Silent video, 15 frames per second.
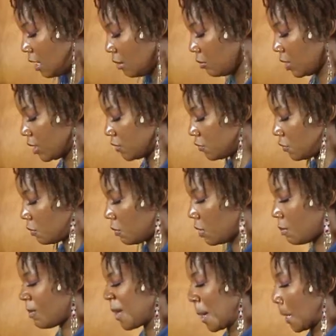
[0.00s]
because
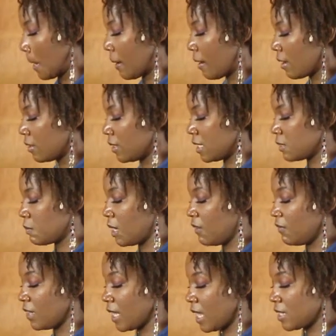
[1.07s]
remember, this may
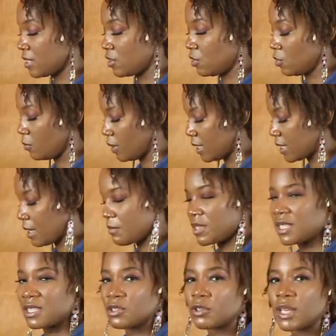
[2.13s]
even last 2 weeks. I'm
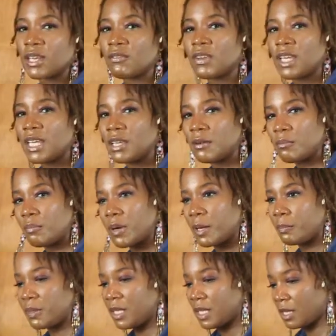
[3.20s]
still giving him
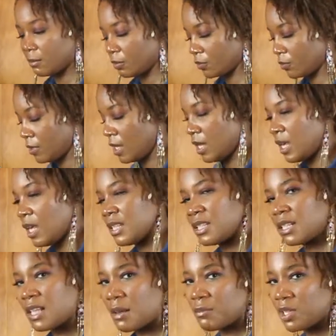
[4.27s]
puppy kibble.
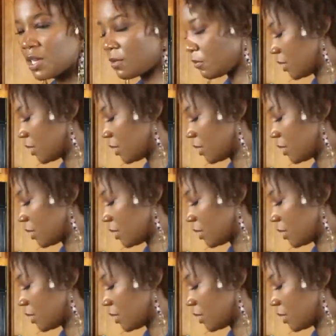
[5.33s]
Until I'm done with